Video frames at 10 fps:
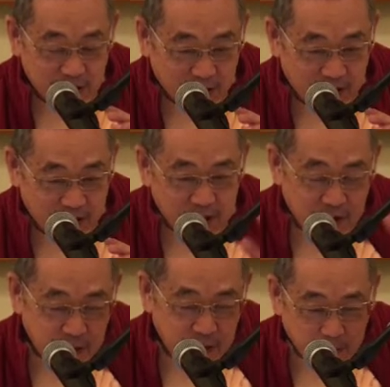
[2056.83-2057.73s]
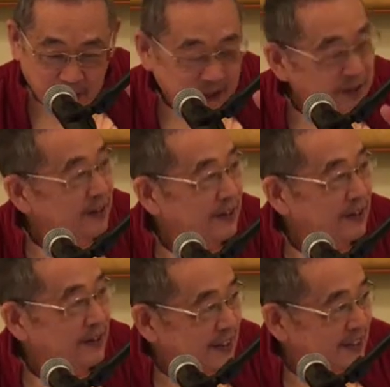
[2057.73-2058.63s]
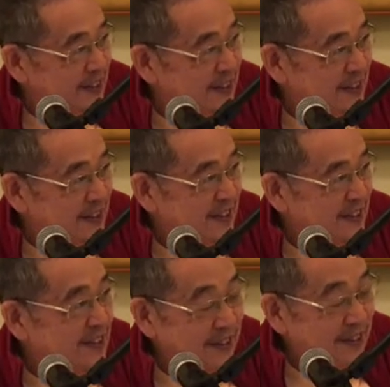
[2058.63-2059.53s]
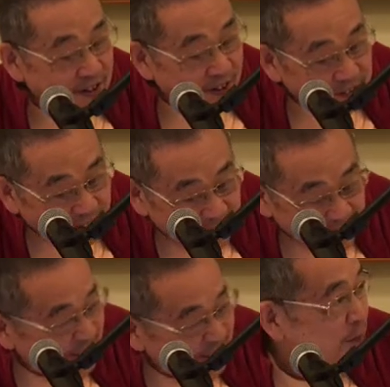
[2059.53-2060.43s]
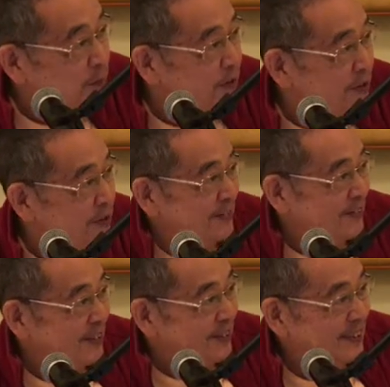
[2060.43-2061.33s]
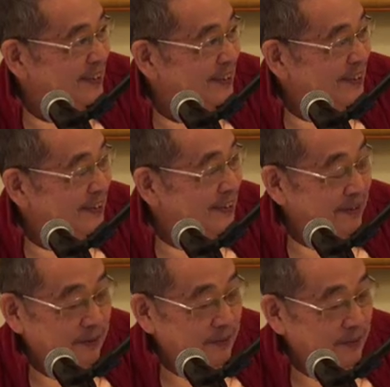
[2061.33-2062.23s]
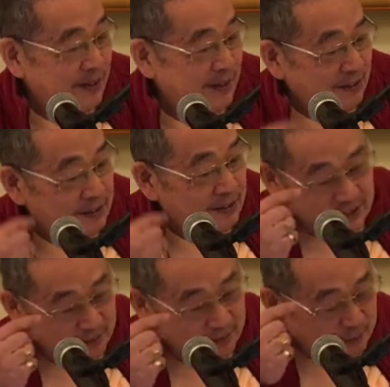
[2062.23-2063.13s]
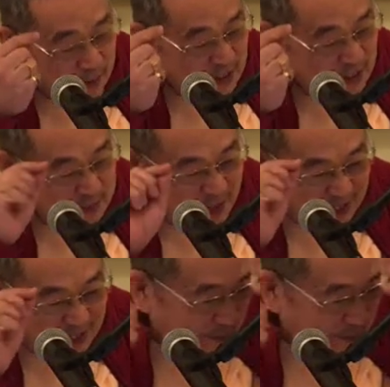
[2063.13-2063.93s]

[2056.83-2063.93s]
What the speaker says: through the body and the senses, contacting sense objects in the world. And that sends some impulses back to the brain and